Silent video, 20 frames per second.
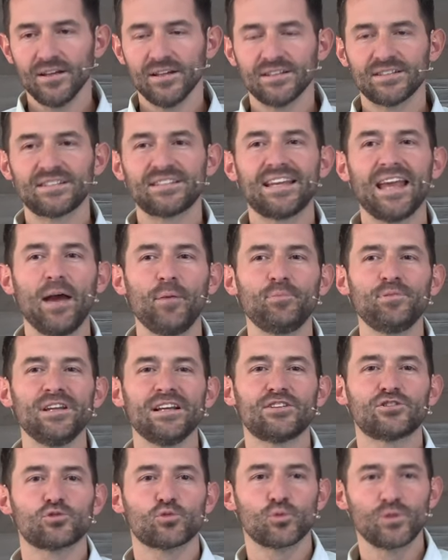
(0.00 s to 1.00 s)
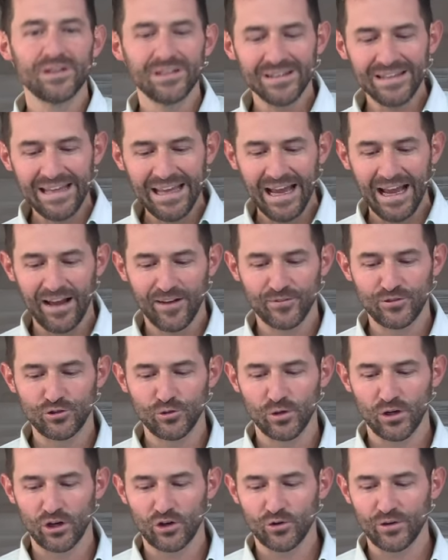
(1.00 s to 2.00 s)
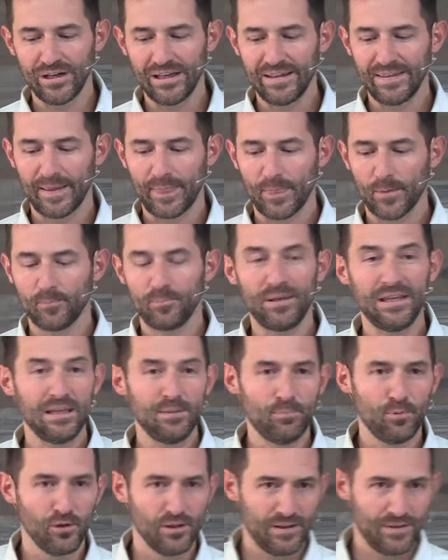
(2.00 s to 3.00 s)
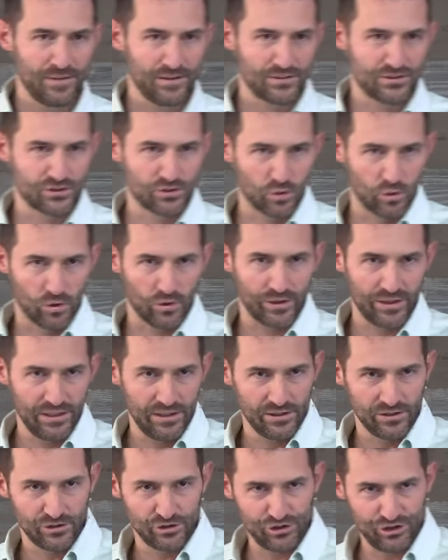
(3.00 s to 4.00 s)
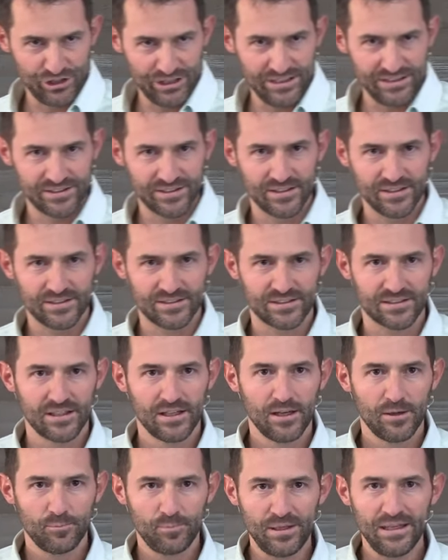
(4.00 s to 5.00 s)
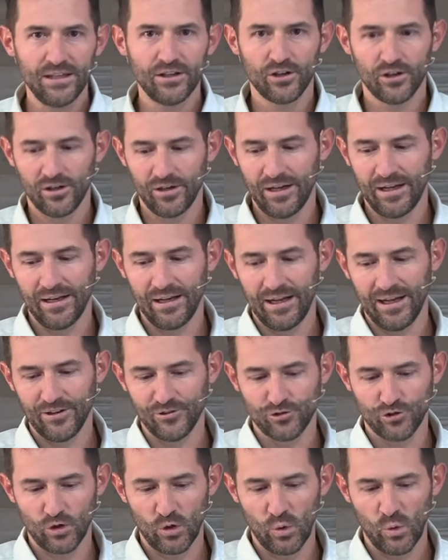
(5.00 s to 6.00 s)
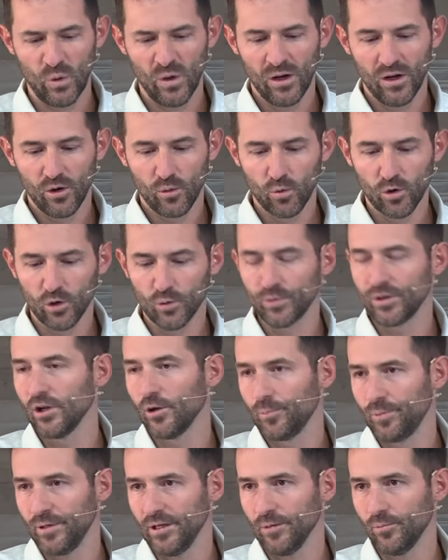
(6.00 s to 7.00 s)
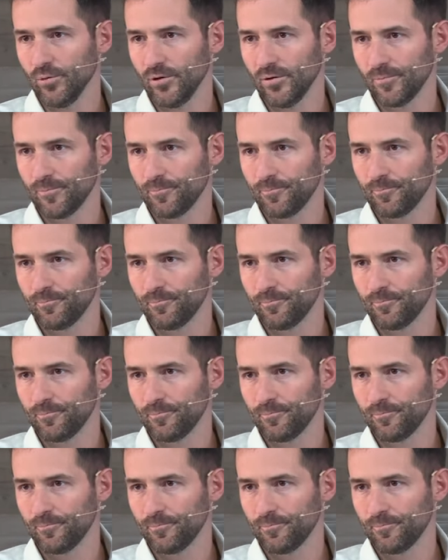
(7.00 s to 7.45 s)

Skeptics really have to agree that the people in the story, Jesus, Peter, and Andrew, were real people.